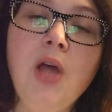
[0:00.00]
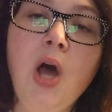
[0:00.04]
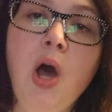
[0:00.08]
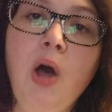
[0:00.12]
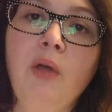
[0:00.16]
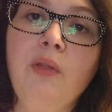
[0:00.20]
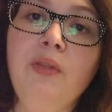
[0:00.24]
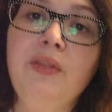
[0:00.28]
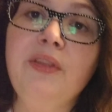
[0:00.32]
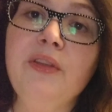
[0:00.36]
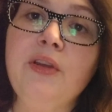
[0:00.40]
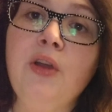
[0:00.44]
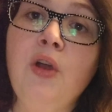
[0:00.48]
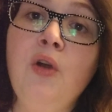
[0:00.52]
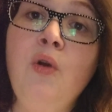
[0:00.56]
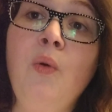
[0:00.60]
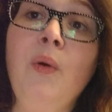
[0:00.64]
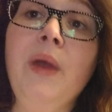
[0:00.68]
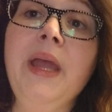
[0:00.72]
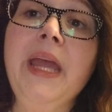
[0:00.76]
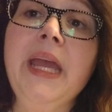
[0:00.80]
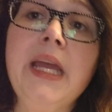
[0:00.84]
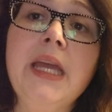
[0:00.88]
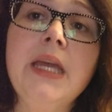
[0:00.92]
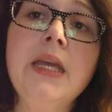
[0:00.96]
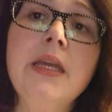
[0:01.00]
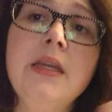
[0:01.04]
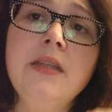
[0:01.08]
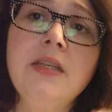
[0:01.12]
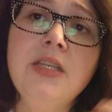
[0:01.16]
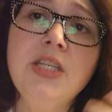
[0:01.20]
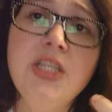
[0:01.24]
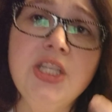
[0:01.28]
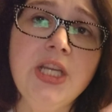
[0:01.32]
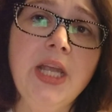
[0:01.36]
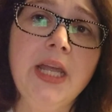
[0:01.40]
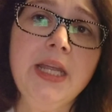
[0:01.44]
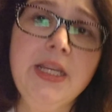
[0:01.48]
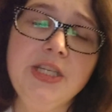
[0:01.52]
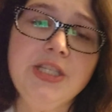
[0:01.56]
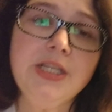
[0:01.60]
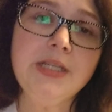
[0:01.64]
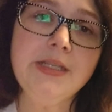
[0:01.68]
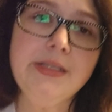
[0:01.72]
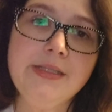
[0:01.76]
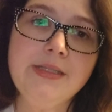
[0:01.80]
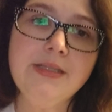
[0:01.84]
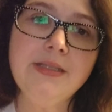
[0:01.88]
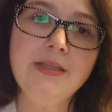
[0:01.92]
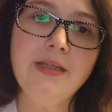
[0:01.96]
all the quick
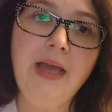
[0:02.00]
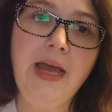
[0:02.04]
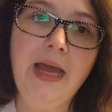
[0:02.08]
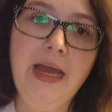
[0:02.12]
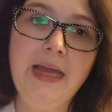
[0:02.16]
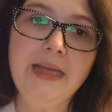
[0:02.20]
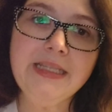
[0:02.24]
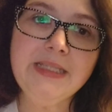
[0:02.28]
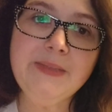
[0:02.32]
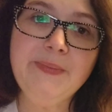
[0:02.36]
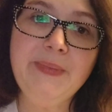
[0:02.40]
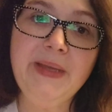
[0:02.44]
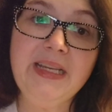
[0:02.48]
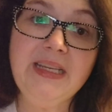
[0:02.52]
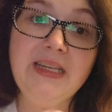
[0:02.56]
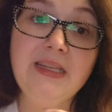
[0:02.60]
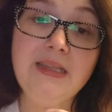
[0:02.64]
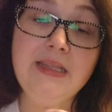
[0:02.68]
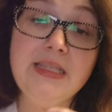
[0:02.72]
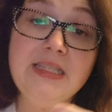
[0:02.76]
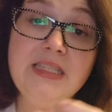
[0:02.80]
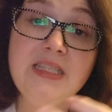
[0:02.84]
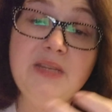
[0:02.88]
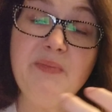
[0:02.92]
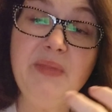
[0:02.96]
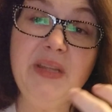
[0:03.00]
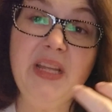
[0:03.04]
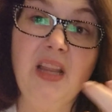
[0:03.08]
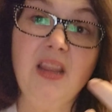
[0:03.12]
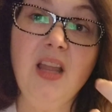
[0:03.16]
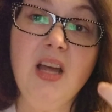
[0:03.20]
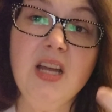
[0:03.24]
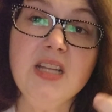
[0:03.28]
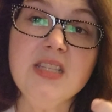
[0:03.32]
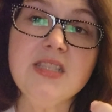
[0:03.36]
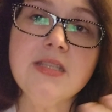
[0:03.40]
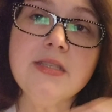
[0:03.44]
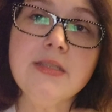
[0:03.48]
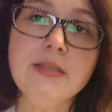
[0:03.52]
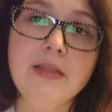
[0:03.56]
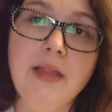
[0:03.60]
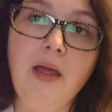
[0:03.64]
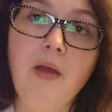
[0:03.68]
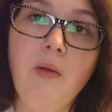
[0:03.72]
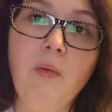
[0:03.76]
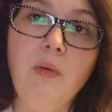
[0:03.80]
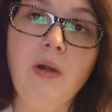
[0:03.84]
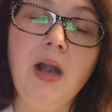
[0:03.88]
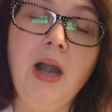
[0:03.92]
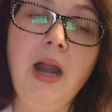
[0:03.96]
changes. I expected this to be a lot
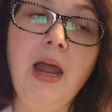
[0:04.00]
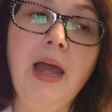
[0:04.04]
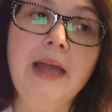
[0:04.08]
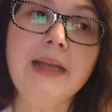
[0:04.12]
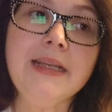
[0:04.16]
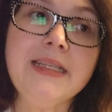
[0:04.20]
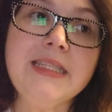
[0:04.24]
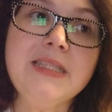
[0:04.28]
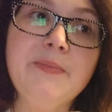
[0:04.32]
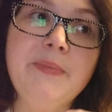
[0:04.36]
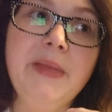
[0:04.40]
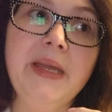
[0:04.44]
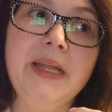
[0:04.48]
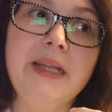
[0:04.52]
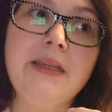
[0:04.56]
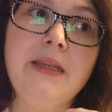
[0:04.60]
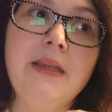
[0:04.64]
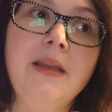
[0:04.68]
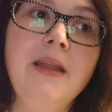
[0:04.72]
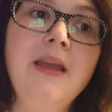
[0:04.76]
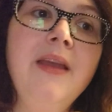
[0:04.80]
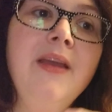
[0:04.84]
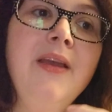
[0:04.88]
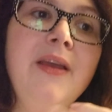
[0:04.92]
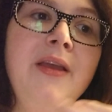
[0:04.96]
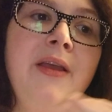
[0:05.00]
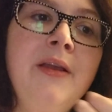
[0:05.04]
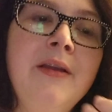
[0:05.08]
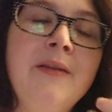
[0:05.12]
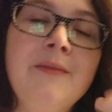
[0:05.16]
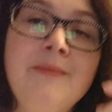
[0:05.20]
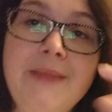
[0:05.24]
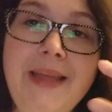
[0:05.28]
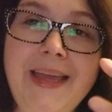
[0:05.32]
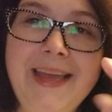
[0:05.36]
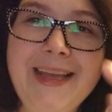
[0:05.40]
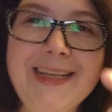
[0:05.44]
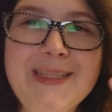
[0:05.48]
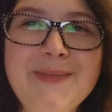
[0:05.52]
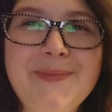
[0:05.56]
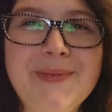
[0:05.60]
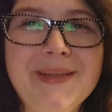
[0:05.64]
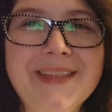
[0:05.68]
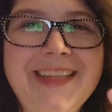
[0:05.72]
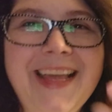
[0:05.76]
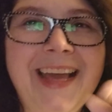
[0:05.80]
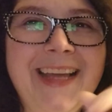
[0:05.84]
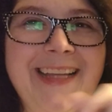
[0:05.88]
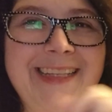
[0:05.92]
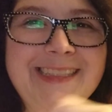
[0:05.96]
slower. I expected
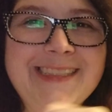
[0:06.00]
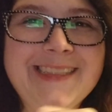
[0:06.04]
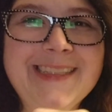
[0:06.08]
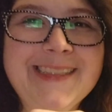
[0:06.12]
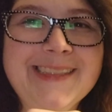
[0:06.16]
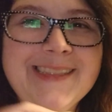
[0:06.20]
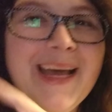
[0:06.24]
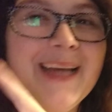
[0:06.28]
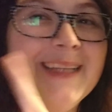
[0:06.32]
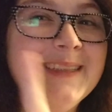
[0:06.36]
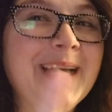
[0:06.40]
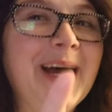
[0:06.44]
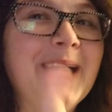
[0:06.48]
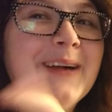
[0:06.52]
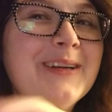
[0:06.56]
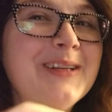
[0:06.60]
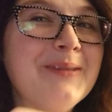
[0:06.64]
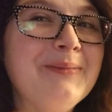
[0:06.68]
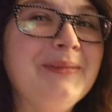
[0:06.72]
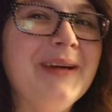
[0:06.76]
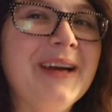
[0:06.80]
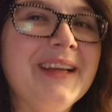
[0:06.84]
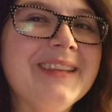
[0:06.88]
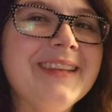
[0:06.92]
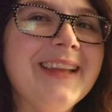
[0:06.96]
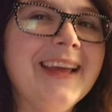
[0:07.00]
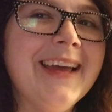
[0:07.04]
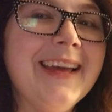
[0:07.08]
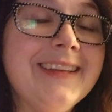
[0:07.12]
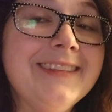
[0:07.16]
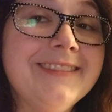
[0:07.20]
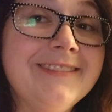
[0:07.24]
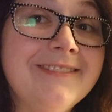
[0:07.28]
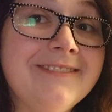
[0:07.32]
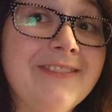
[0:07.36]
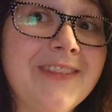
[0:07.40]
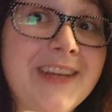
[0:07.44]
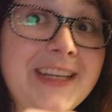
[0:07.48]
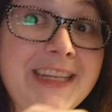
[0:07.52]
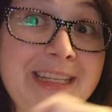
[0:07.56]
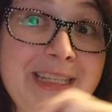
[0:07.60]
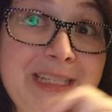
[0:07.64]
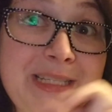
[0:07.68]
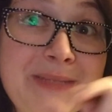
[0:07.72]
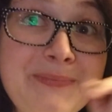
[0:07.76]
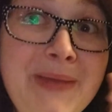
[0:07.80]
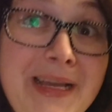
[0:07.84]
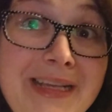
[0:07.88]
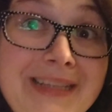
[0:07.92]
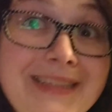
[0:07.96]
expectations. I talked about that. When you
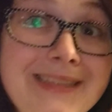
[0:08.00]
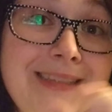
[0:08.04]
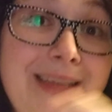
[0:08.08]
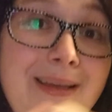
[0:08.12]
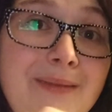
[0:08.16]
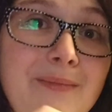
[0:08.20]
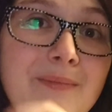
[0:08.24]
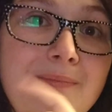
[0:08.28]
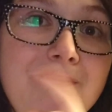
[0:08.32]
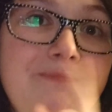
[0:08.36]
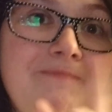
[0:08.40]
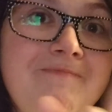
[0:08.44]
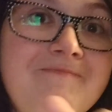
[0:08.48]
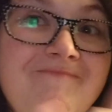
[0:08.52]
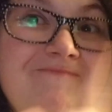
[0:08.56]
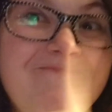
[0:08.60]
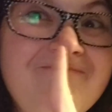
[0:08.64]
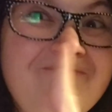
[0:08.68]
expect something,